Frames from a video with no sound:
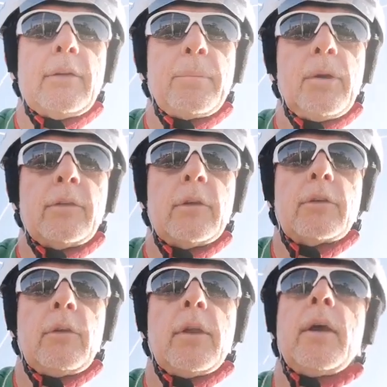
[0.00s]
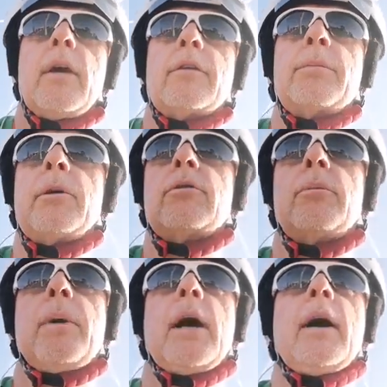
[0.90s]
a person that's on a spiritual
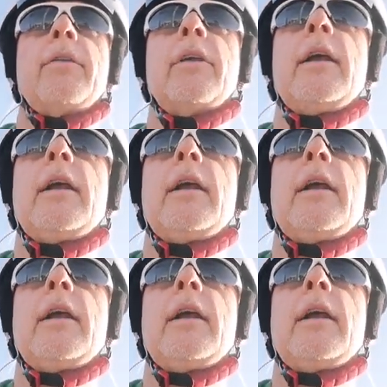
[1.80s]
path,